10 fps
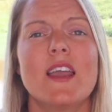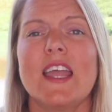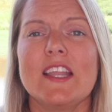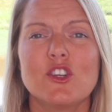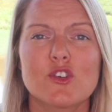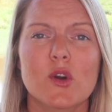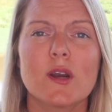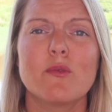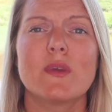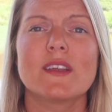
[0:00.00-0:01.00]
in
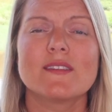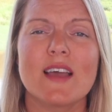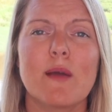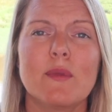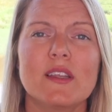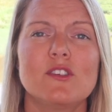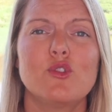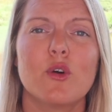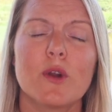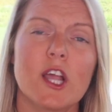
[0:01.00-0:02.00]
short, because that means
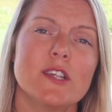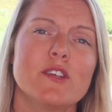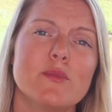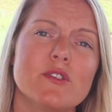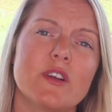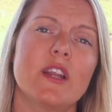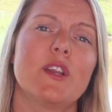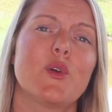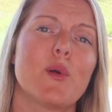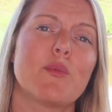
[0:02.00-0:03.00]
your customers are
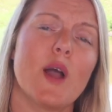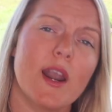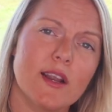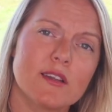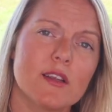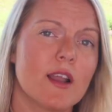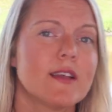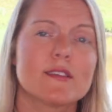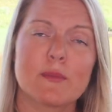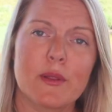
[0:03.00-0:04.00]
getting your product,
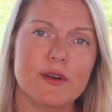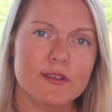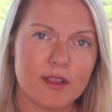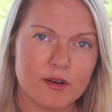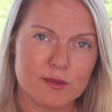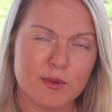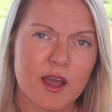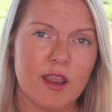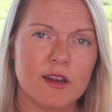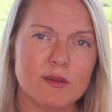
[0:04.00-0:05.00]
not some other seller's
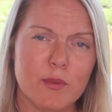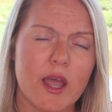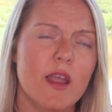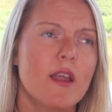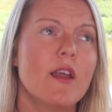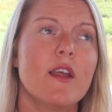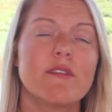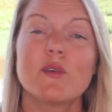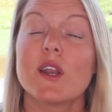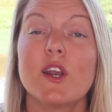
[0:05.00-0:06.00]
product. But if
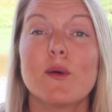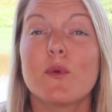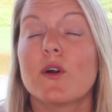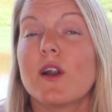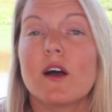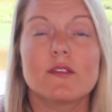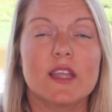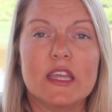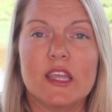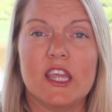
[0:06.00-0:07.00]
you want to know more, I'll
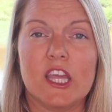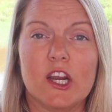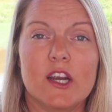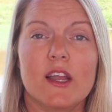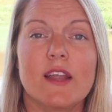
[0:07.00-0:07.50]
link it here.